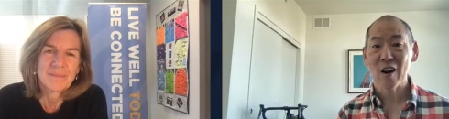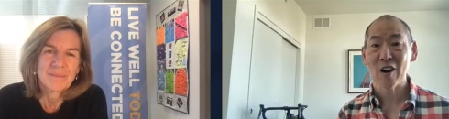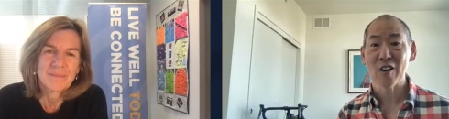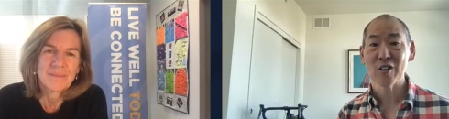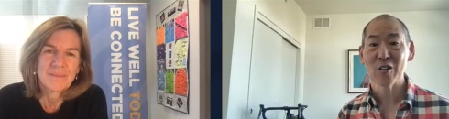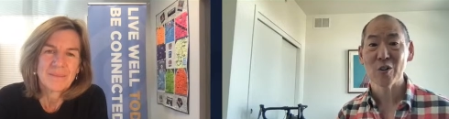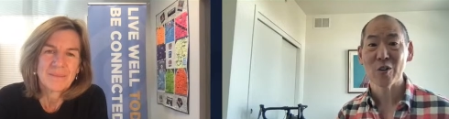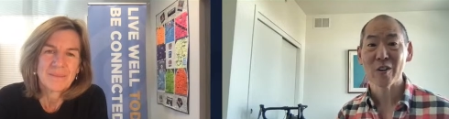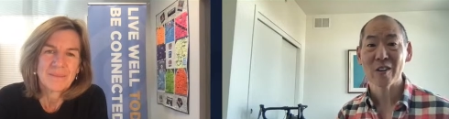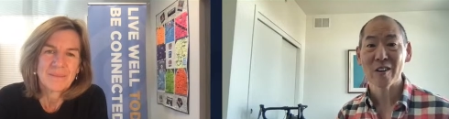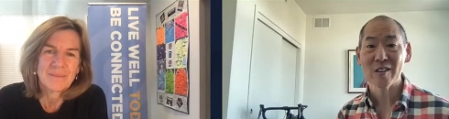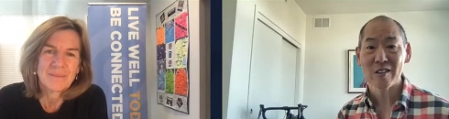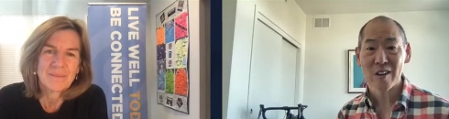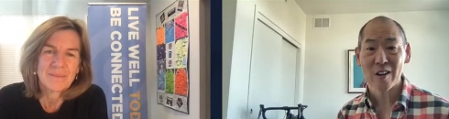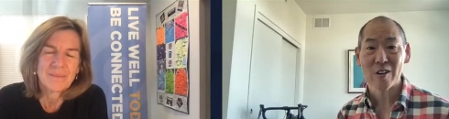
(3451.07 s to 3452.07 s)
Speaker 1: are doing
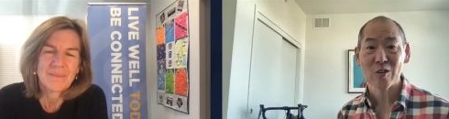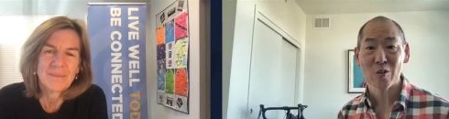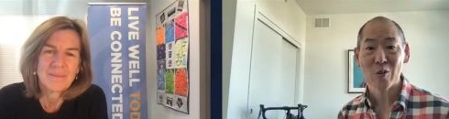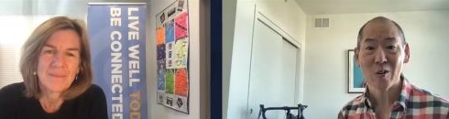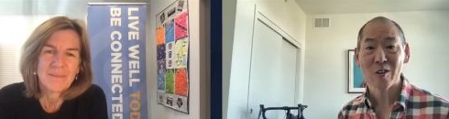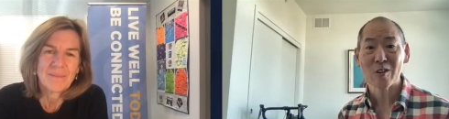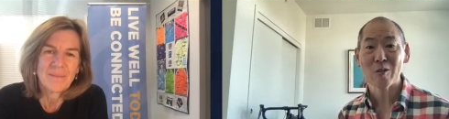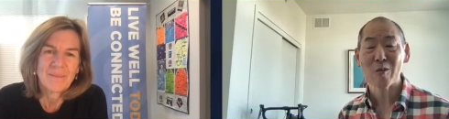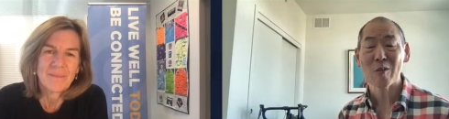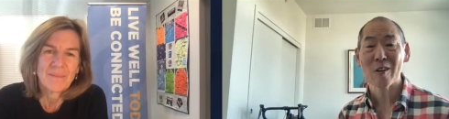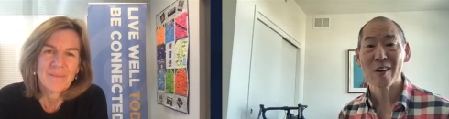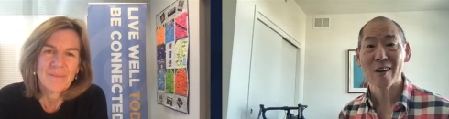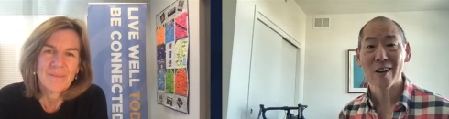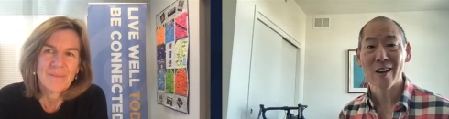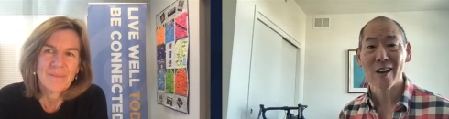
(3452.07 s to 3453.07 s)
this as we
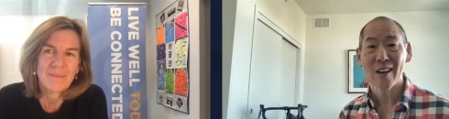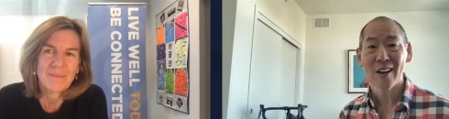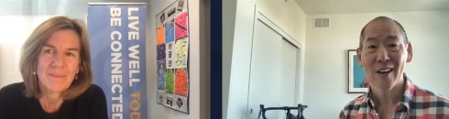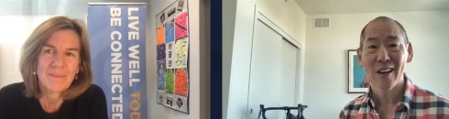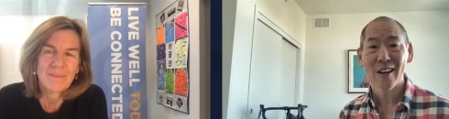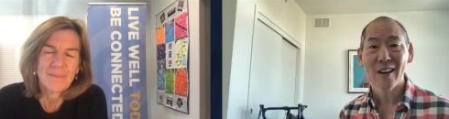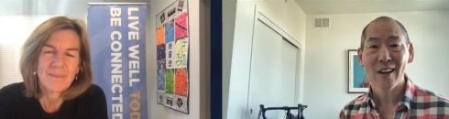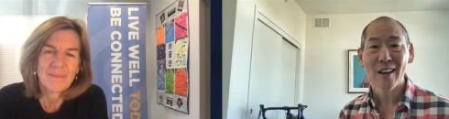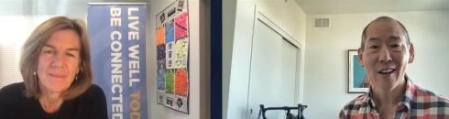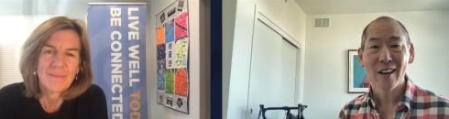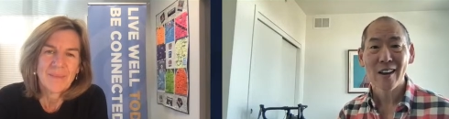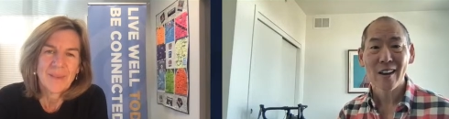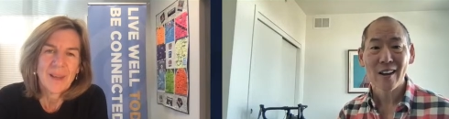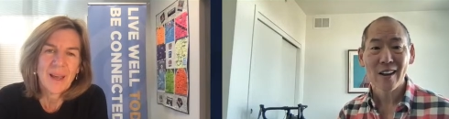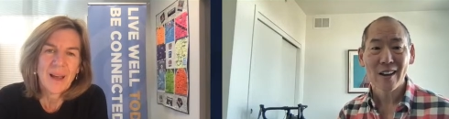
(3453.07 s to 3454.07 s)
speak
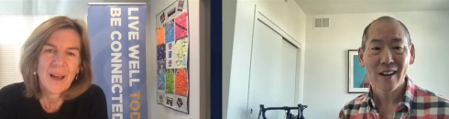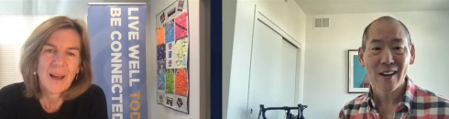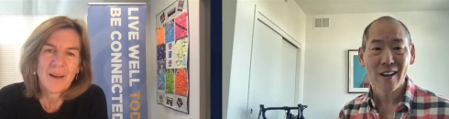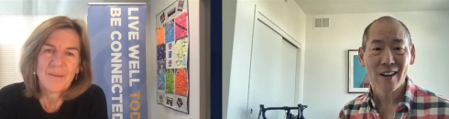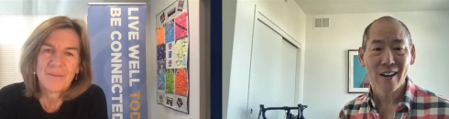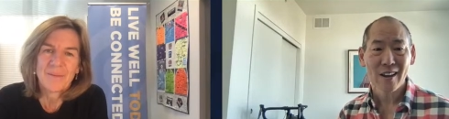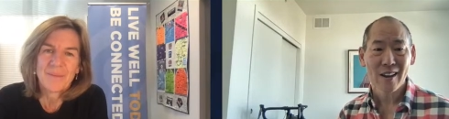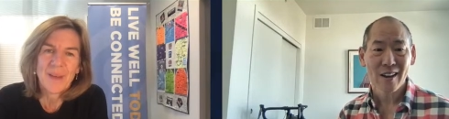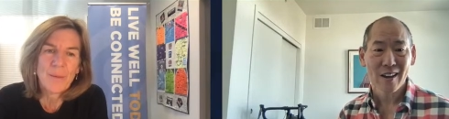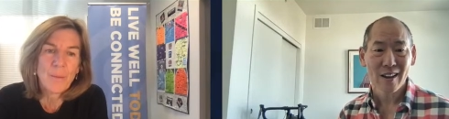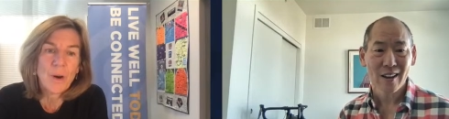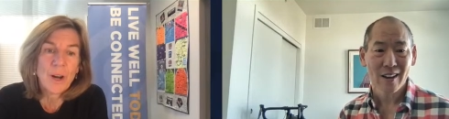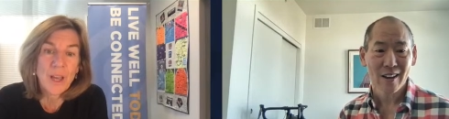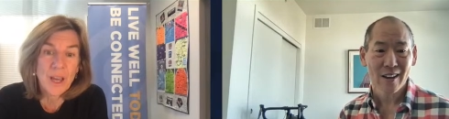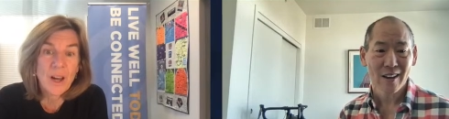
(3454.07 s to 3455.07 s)
yeah and
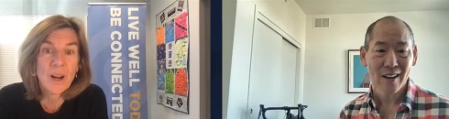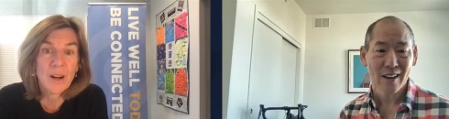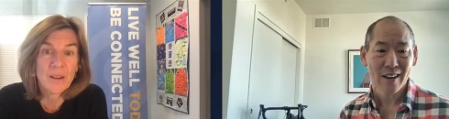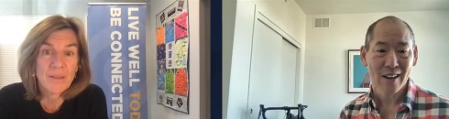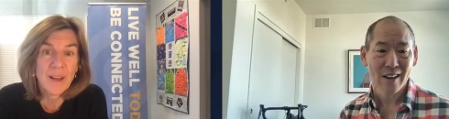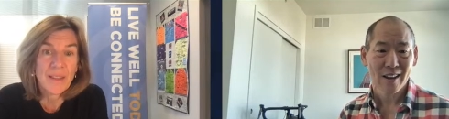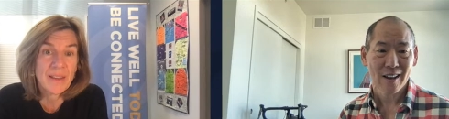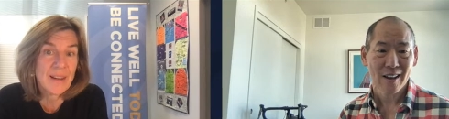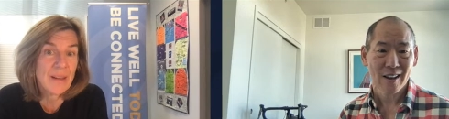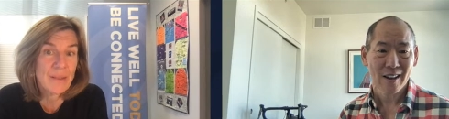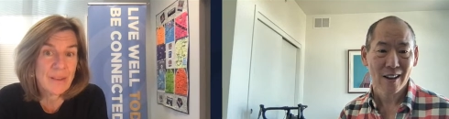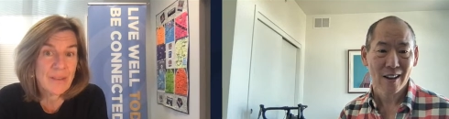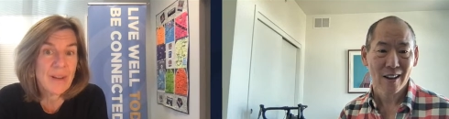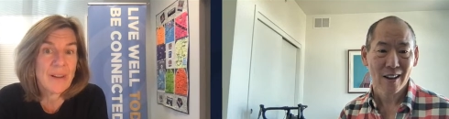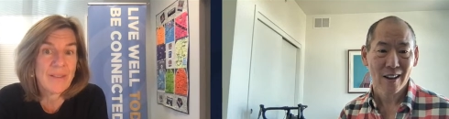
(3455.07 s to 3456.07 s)
we're
Speaker 2: here at the
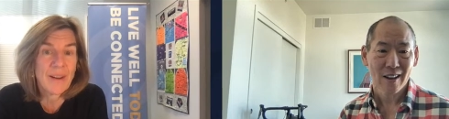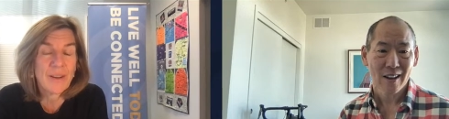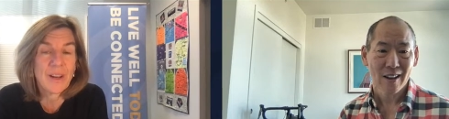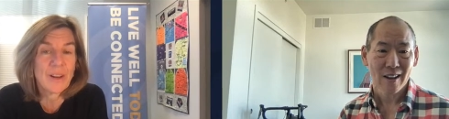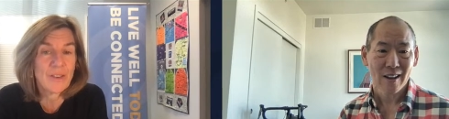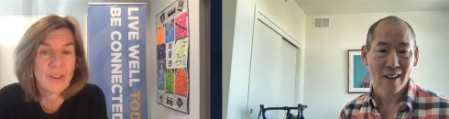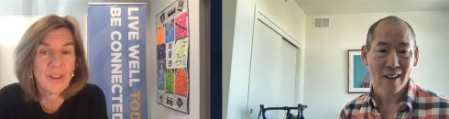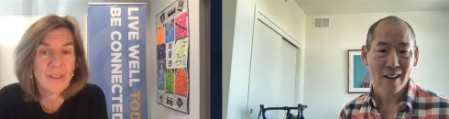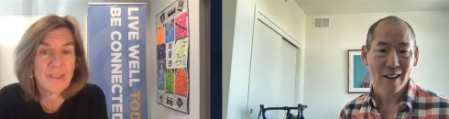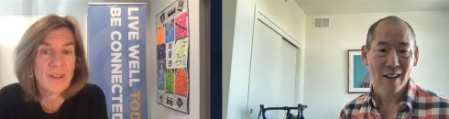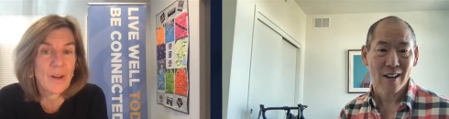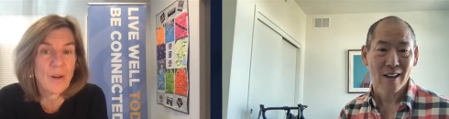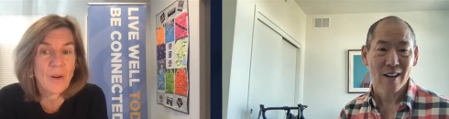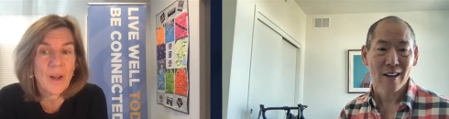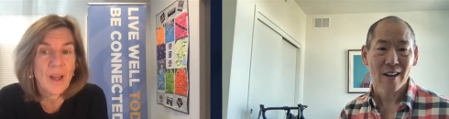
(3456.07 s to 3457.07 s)
davis phinney foundation
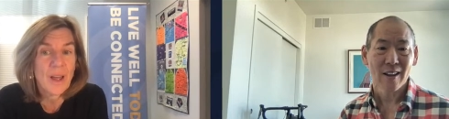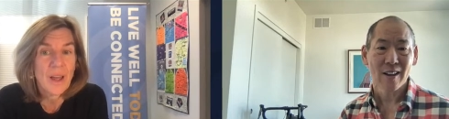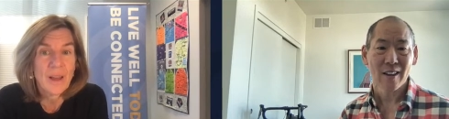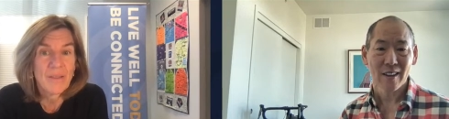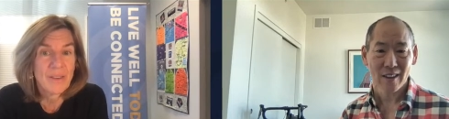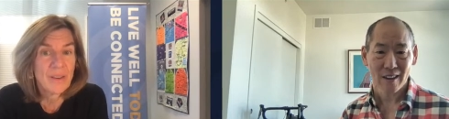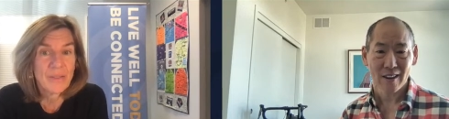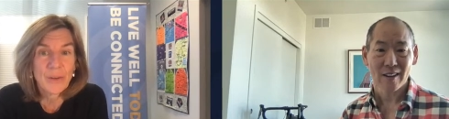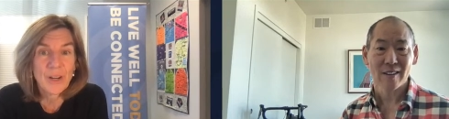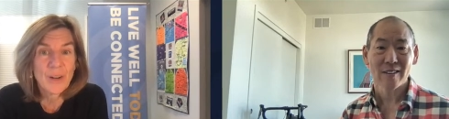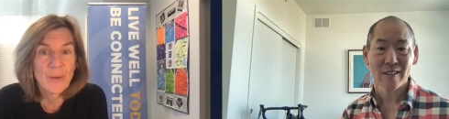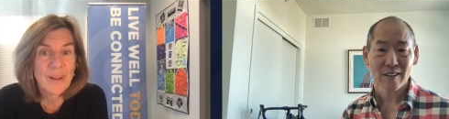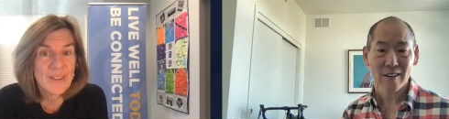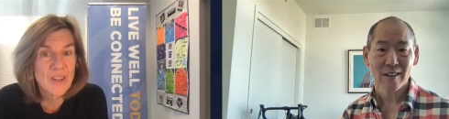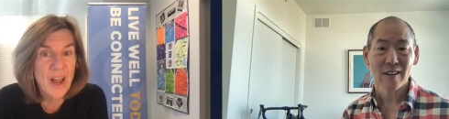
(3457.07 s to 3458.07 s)
so feel yes. free
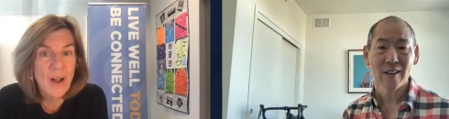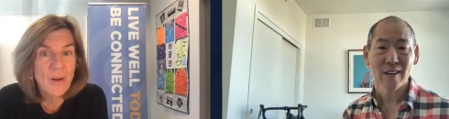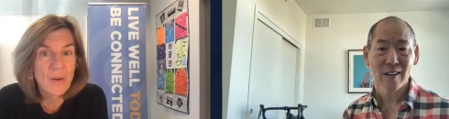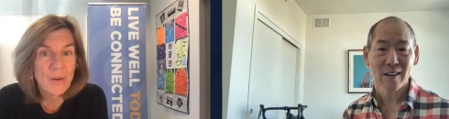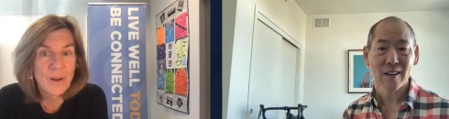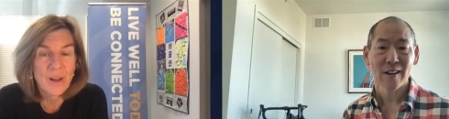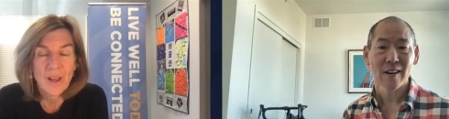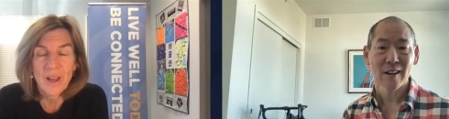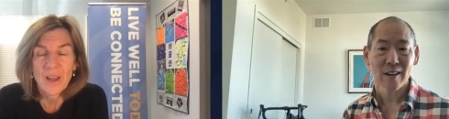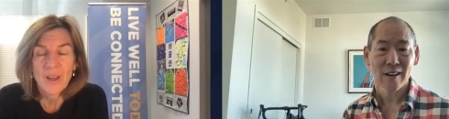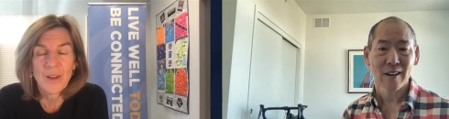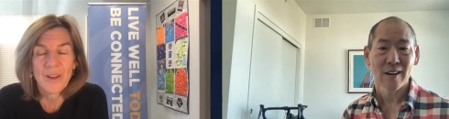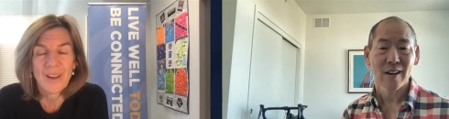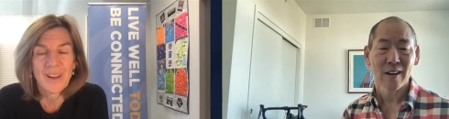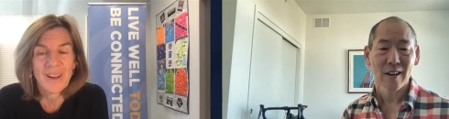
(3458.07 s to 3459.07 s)
to reach out
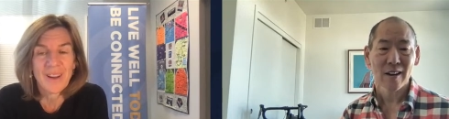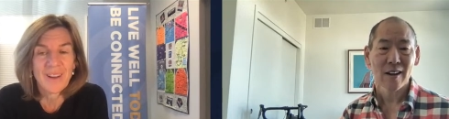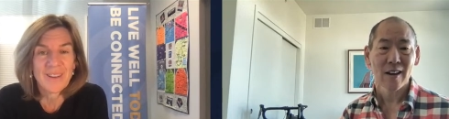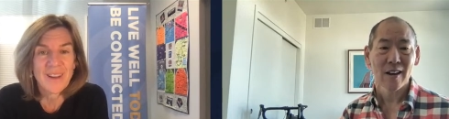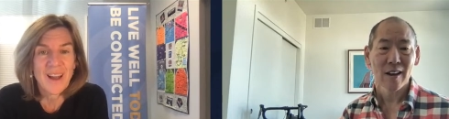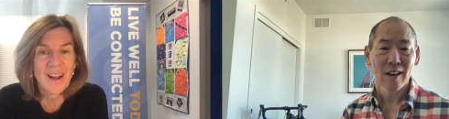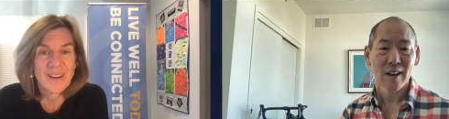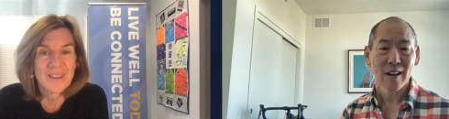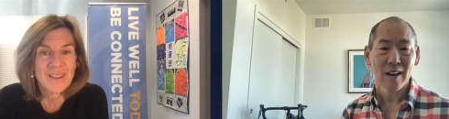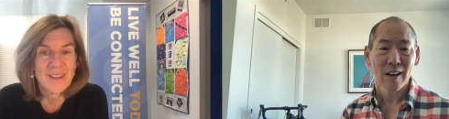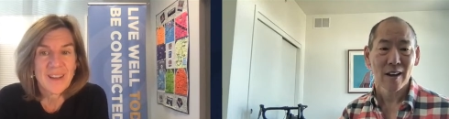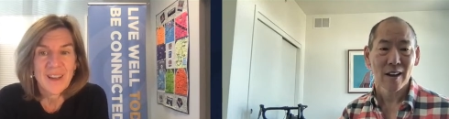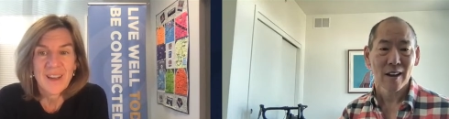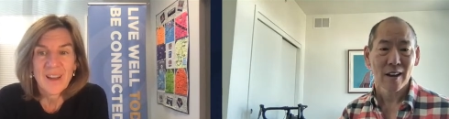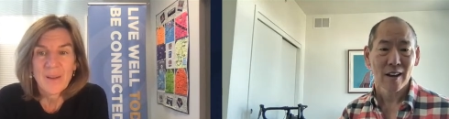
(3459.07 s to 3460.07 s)
you can contact